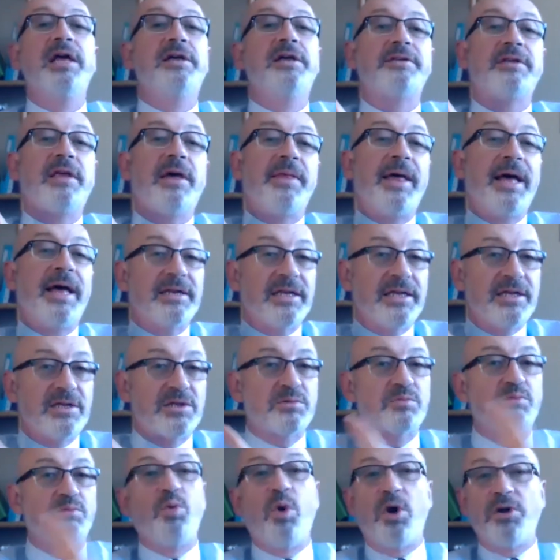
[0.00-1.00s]
Now, that
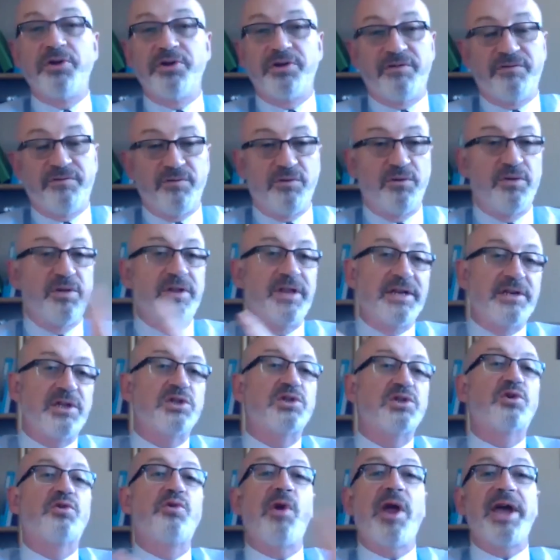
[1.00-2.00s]
is wonderful. That
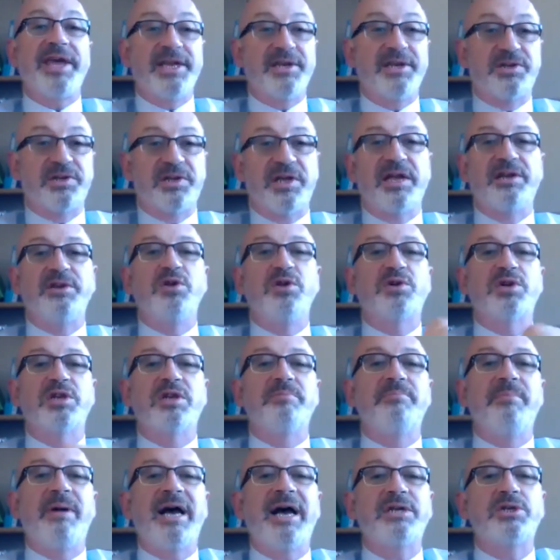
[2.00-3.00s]
is great. And you can
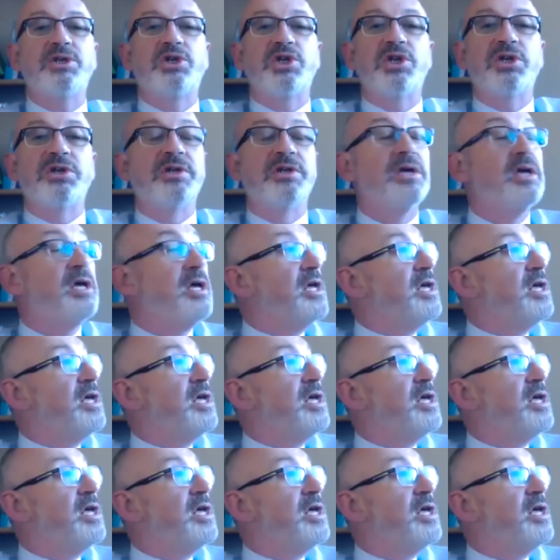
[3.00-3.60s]
imagine